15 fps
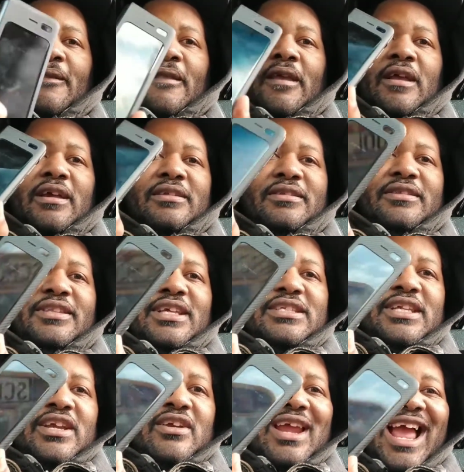Because this
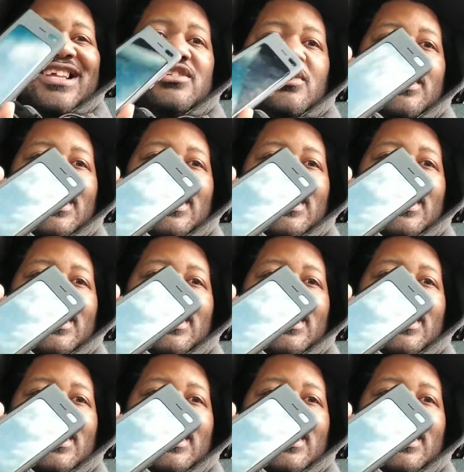here, as good